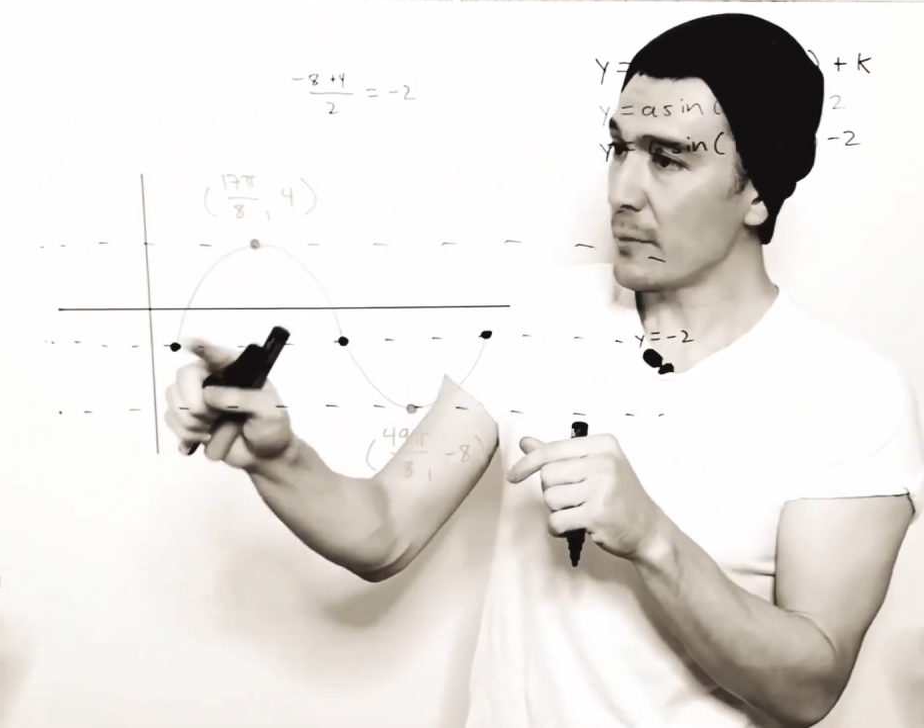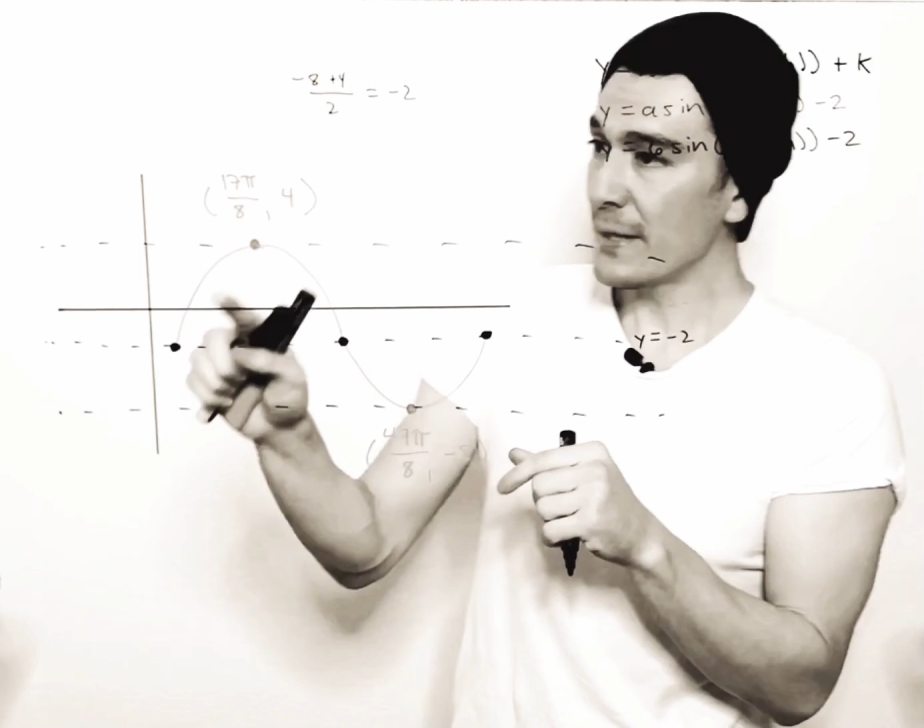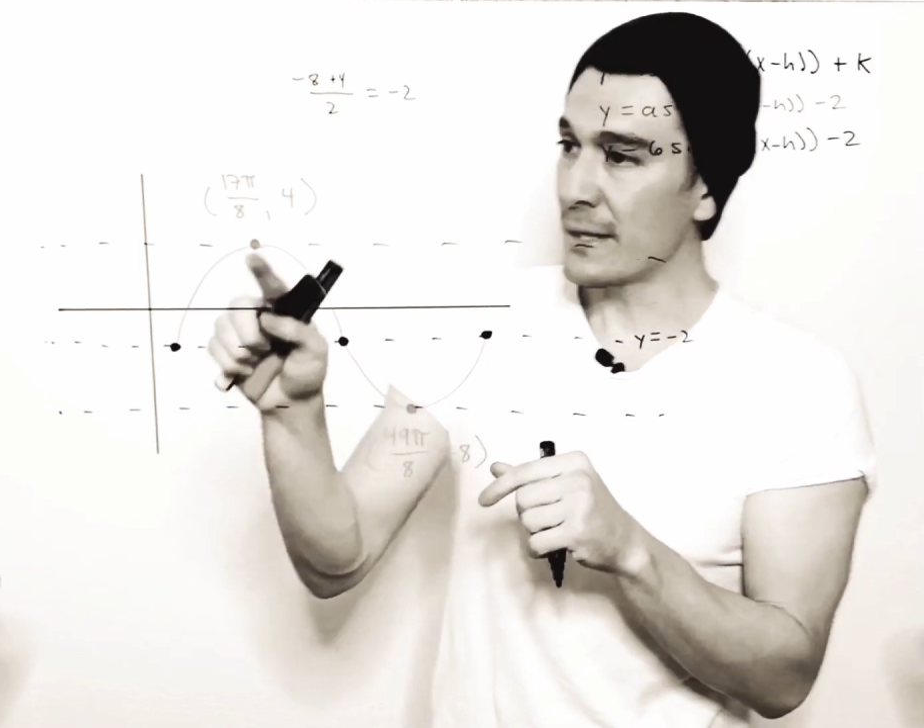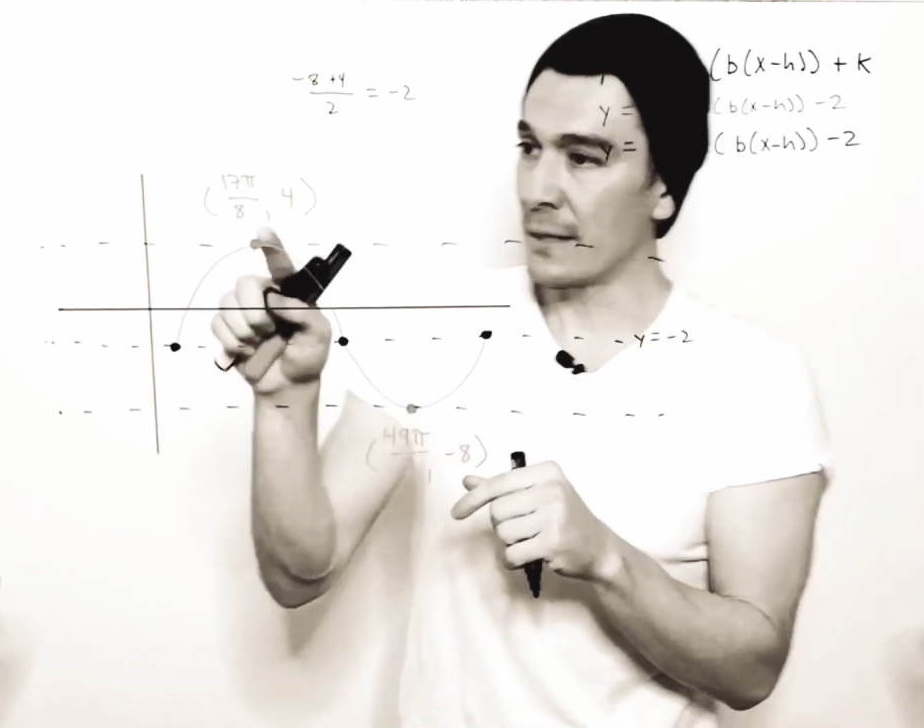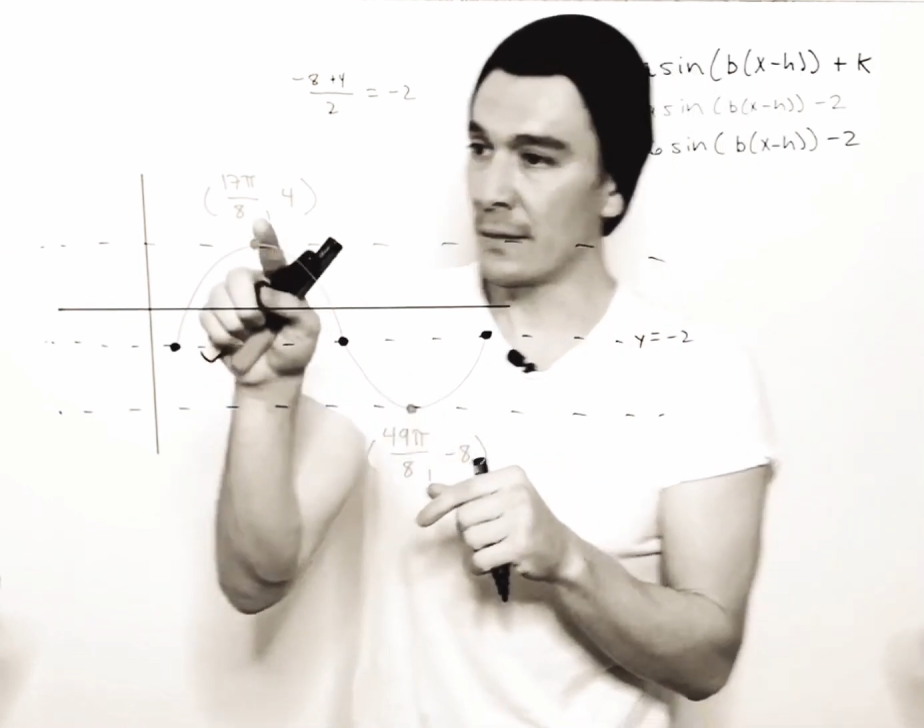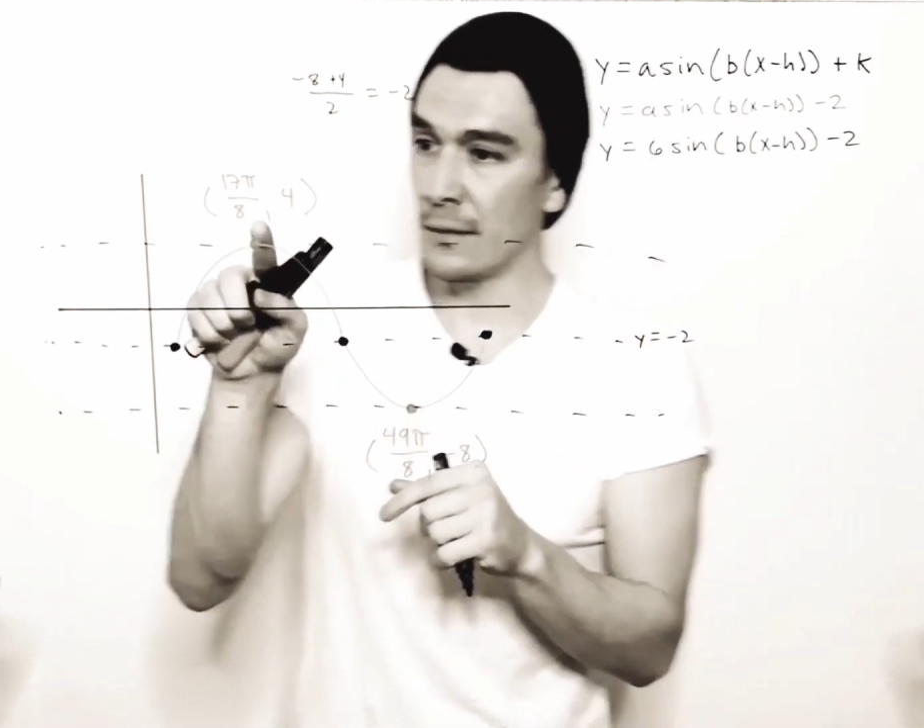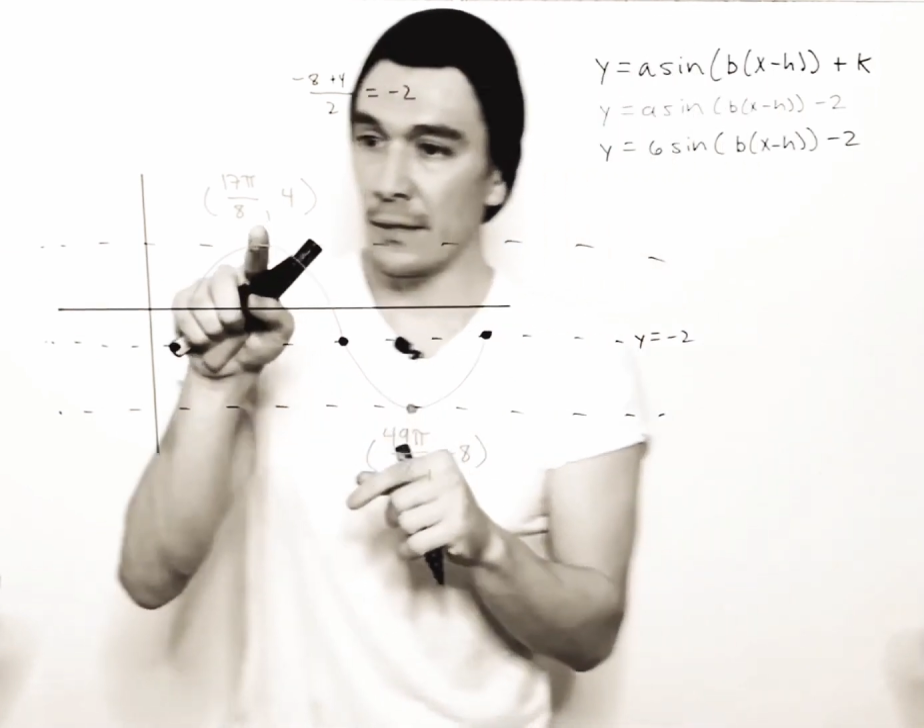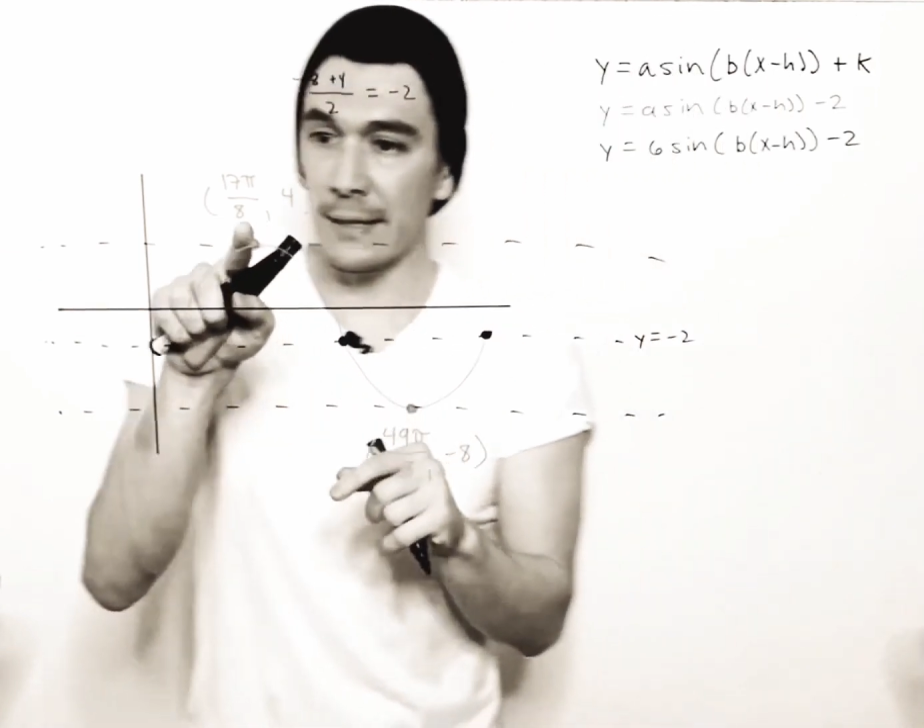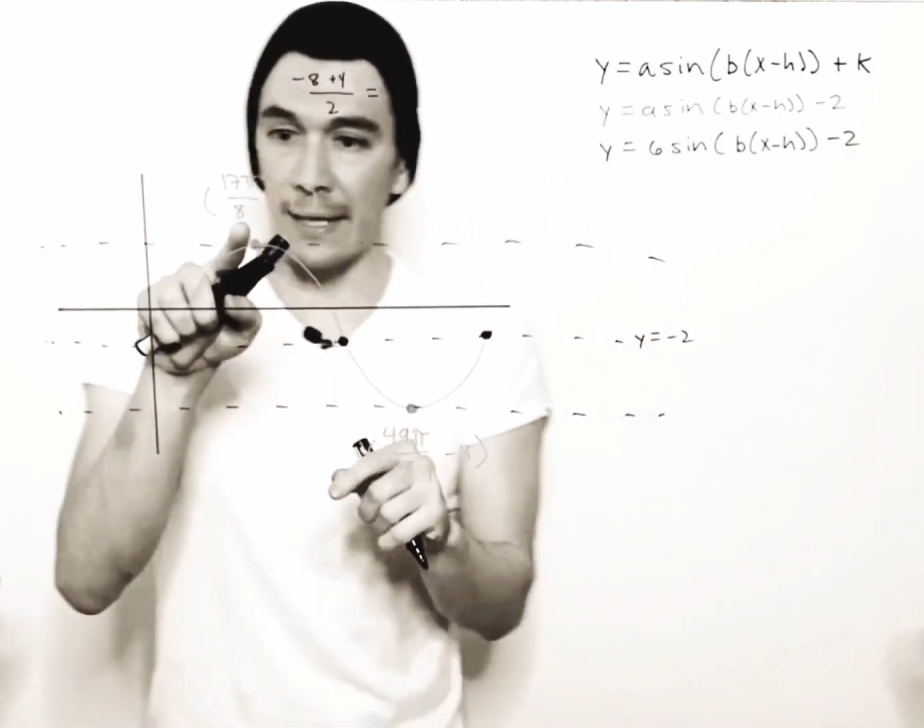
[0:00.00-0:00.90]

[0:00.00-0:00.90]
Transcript: we can look